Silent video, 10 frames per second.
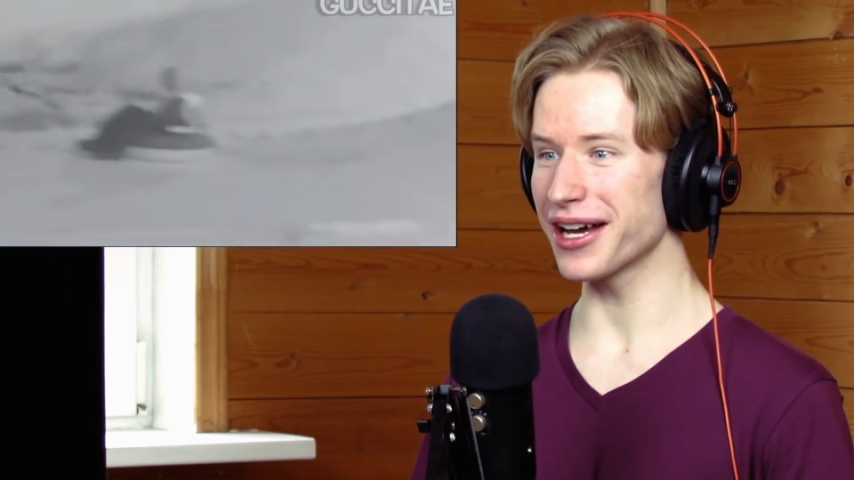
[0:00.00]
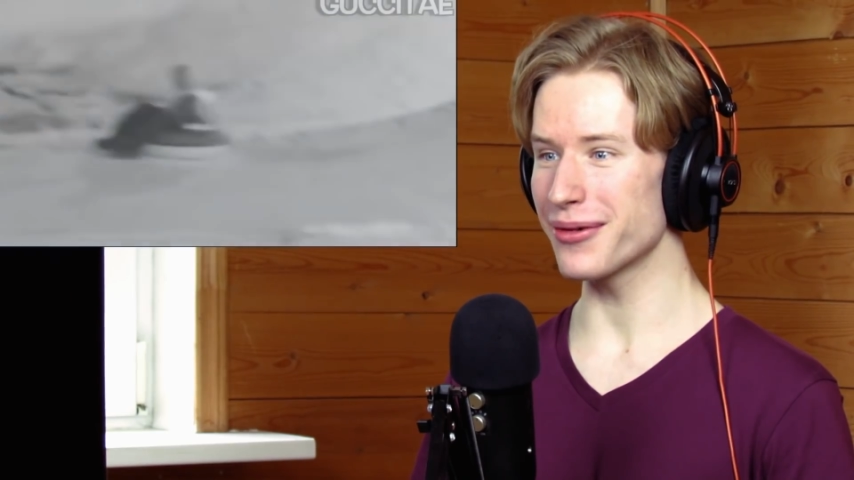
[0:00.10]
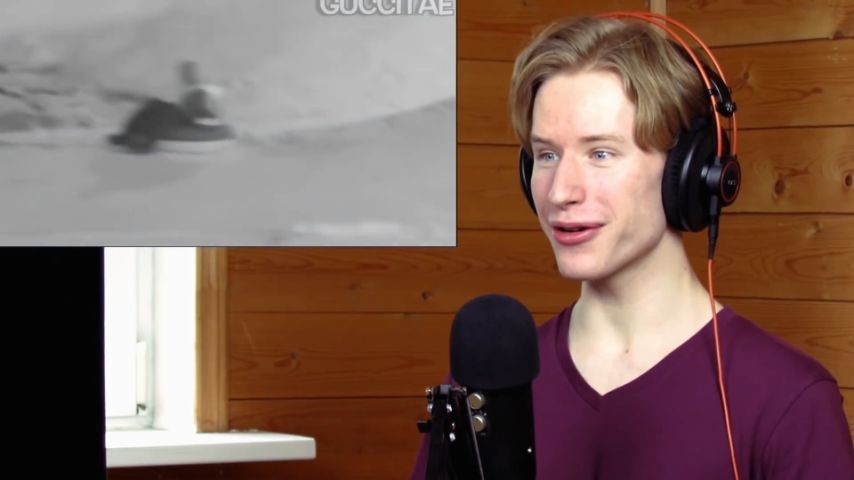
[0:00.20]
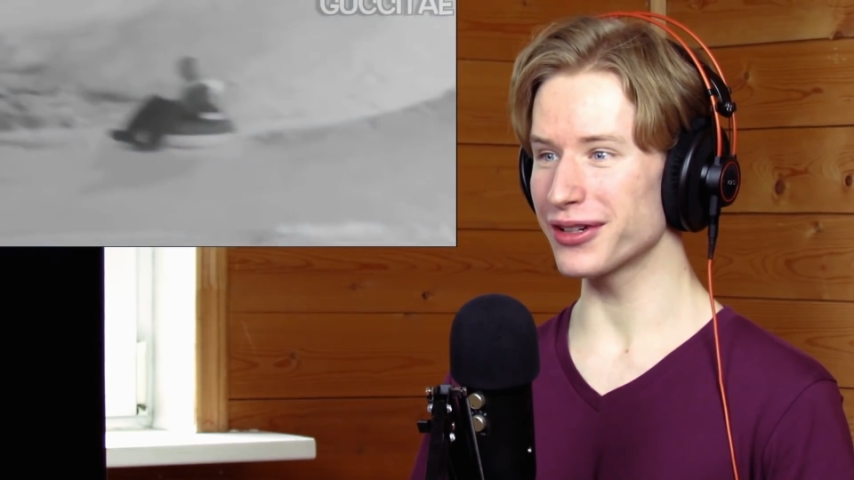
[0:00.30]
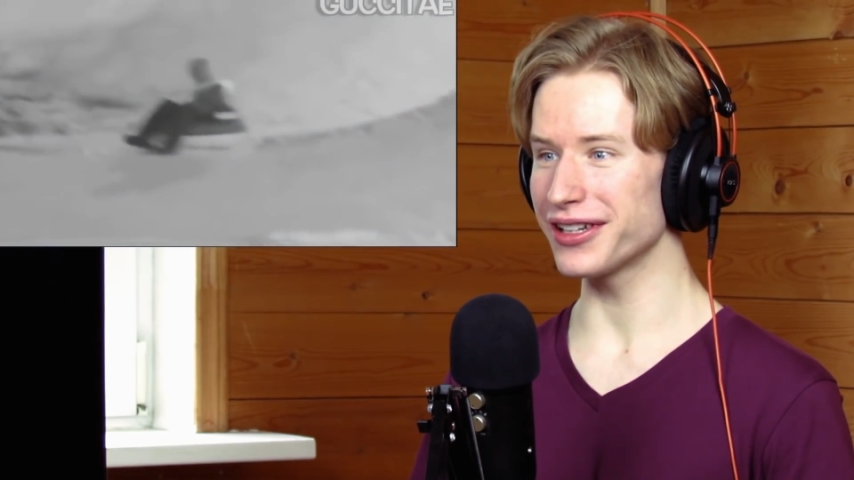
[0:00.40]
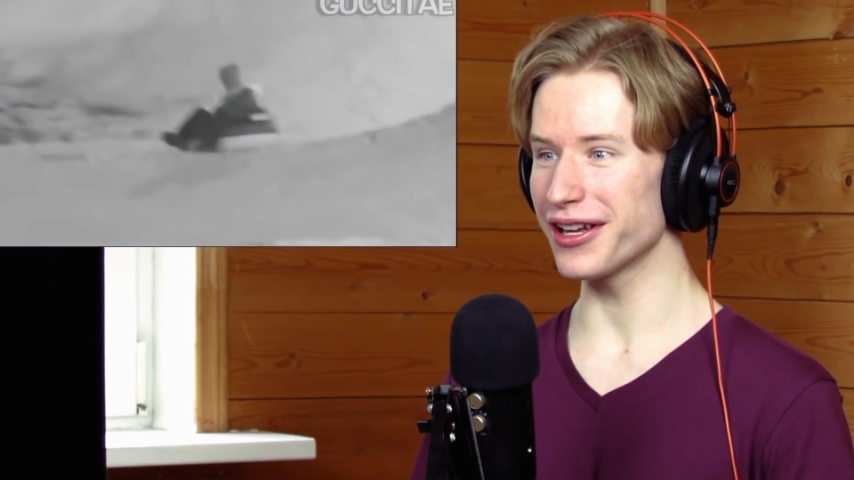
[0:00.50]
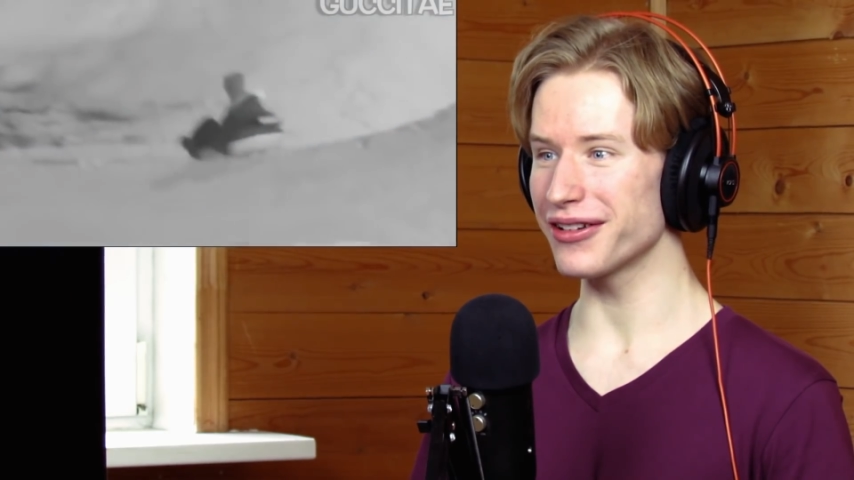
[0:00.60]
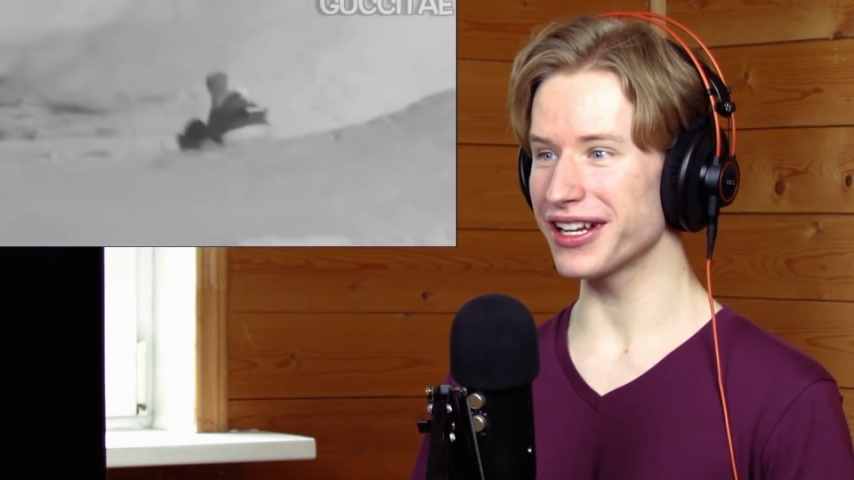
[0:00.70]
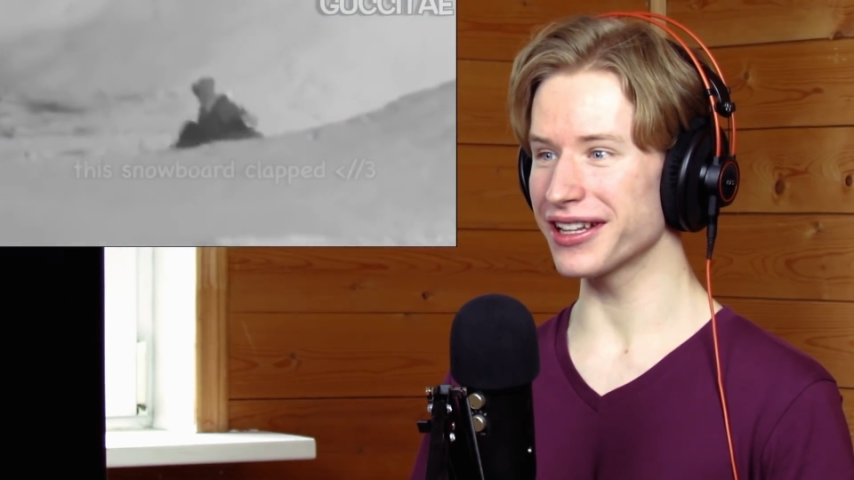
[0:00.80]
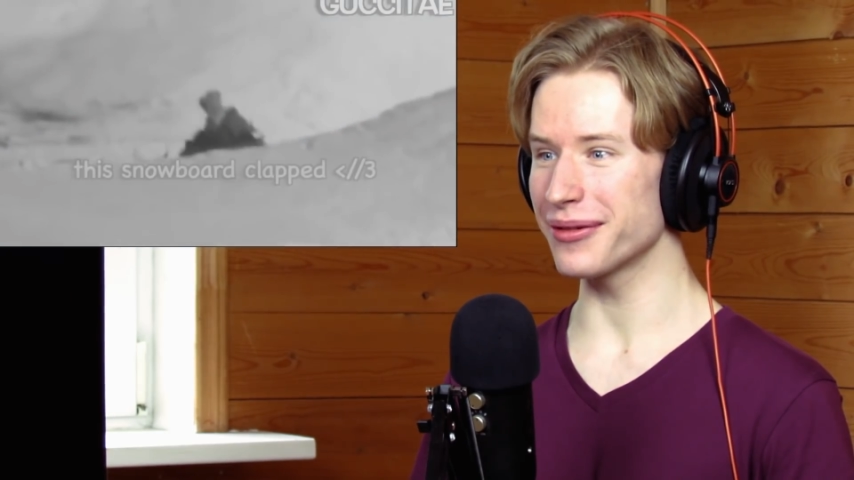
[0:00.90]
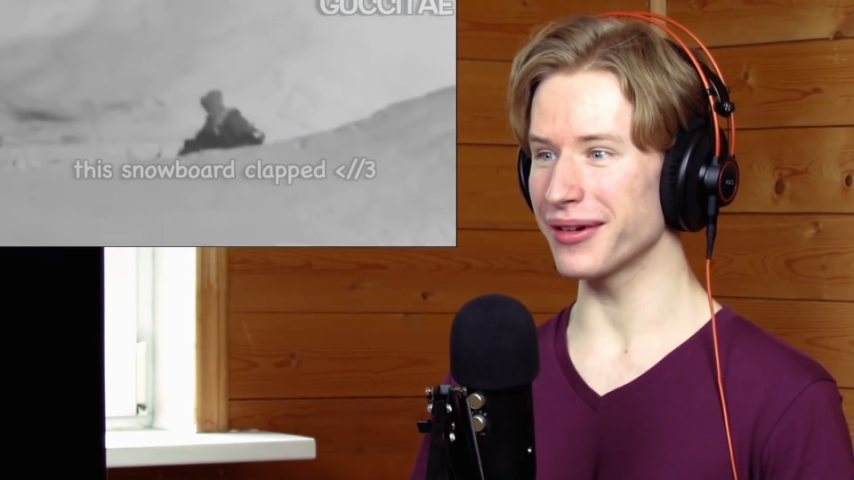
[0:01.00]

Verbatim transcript: I'm overloading the